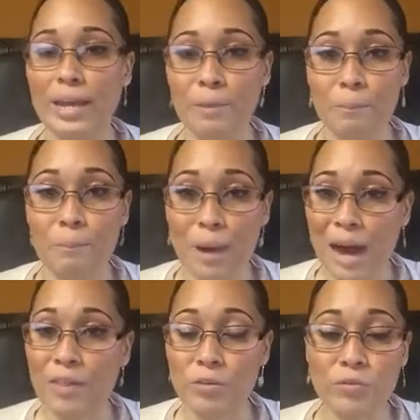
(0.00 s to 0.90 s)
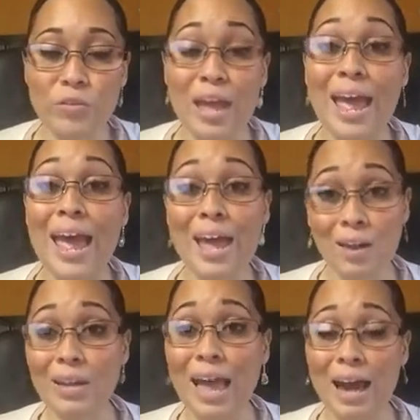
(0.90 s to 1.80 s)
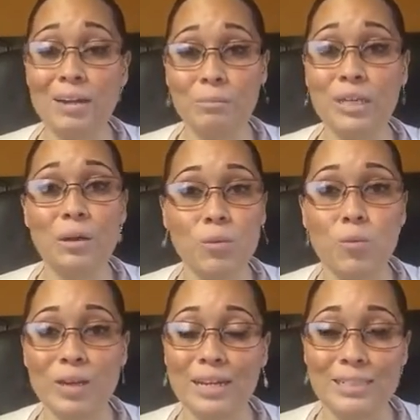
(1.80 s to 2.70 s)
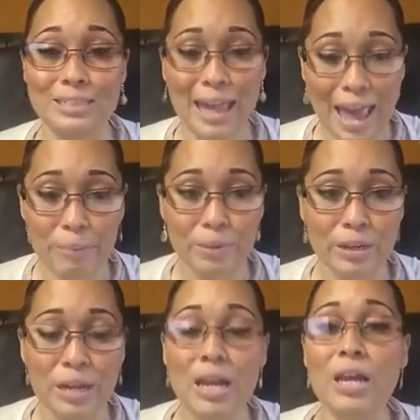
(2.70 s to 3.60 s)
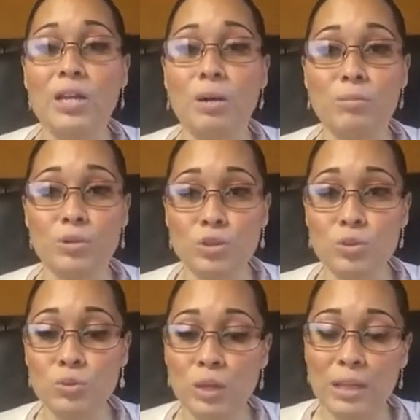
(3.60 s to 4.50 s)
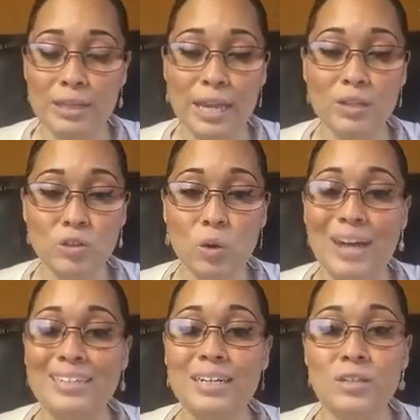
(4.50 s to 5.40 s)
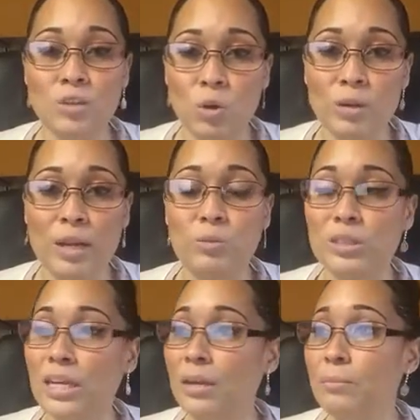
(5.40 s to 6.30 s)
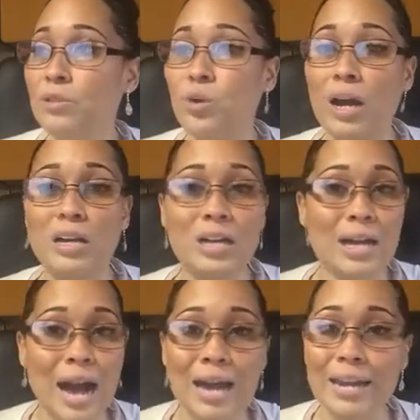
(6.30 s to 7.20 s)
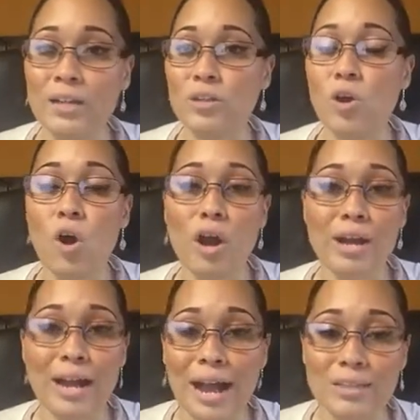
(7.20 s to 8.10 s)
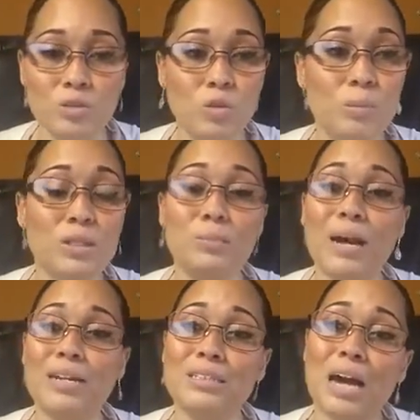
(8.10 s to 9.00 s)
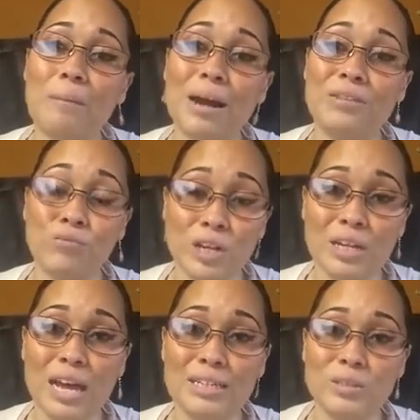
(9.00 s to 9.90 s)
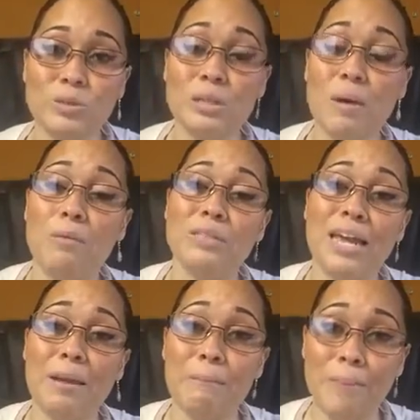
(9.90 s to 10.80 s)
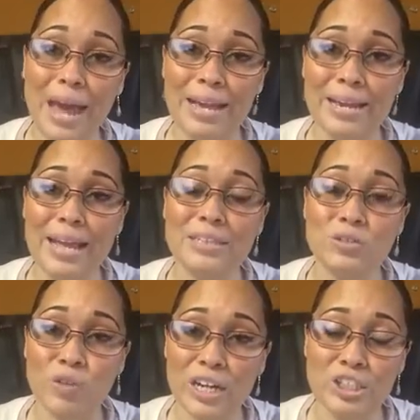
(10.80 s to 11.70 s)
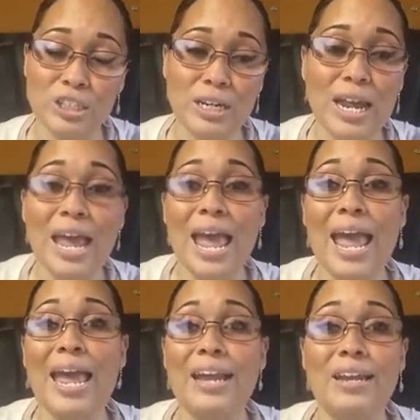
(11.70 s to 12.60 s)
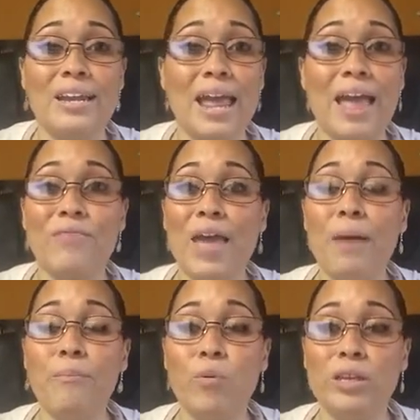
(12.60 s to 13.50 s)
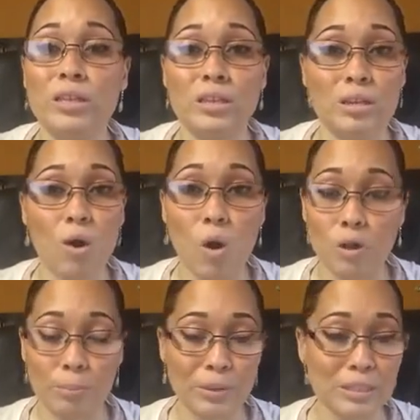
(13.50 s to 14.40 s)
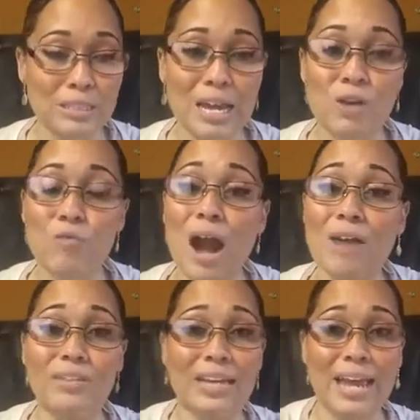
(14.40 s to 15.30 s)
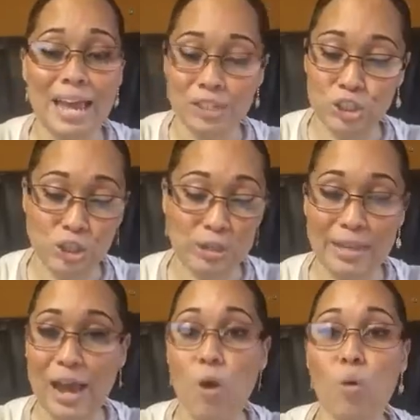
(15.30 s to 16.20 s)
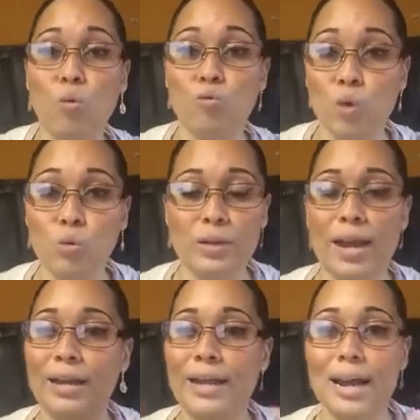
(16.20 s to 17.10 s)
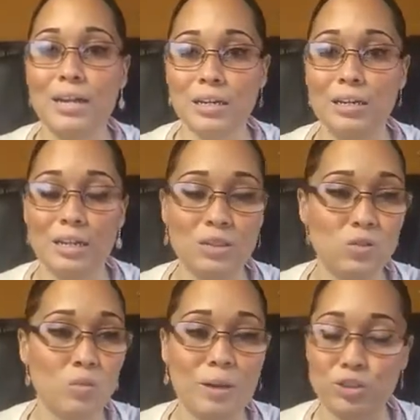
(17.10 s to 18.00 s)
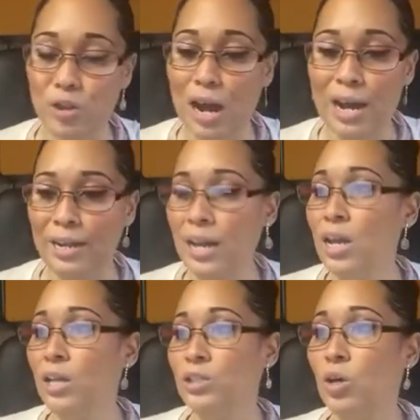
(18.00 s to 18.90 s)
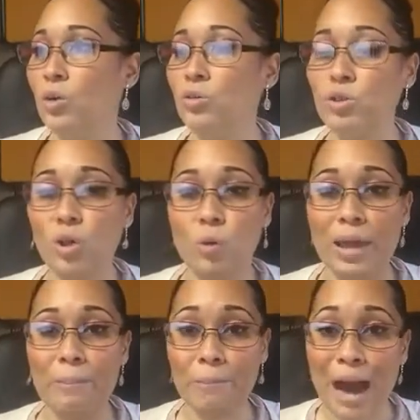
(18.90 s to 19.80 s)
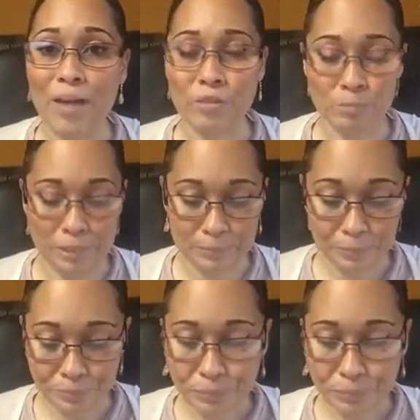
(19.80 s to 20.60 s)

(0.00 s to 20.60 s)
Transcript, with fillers: it bothered the hell out of me. Number one, that this happened. Number two, that, you know, I didn't know that it was him. So I could have gotten out the car and got to him. Because by the time I realized it was him, I was heading back in that direction. And at that point, all the police had arrived and they had shut that whole road down and I couldn't get to him. I tried. So, you know, it bothered me.